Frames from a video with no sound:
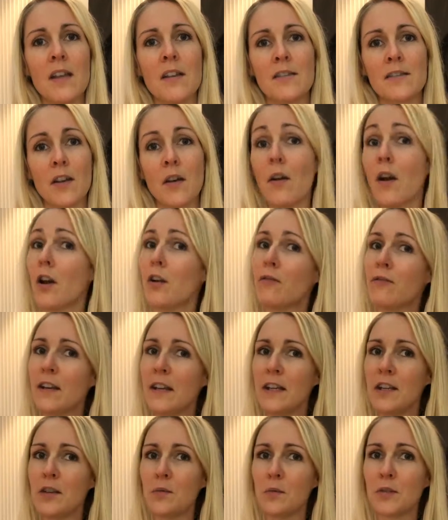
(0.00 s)
So
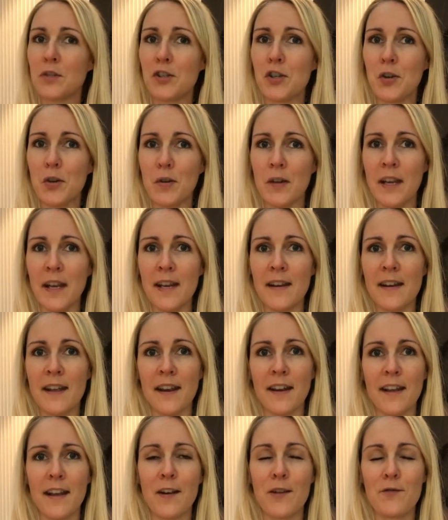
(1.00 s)
hopefully you will tune in,
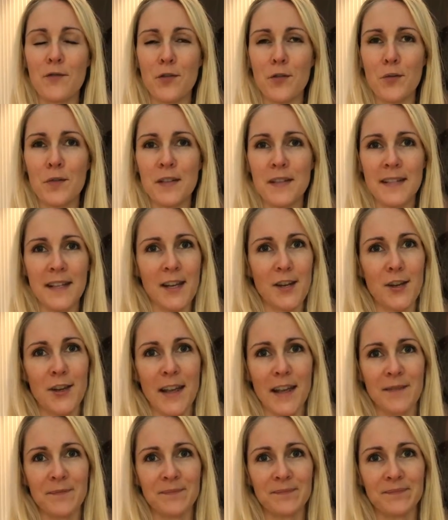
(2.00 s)
and I look forward to seeing you
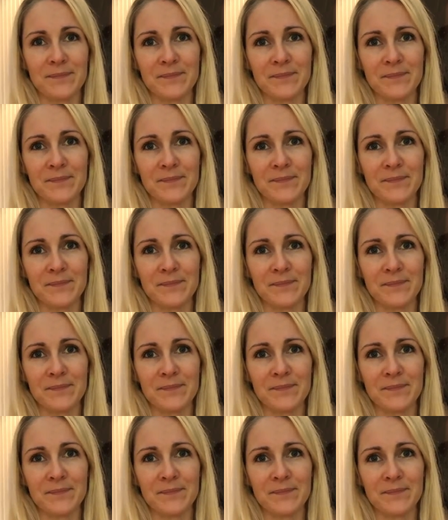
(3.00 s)
then.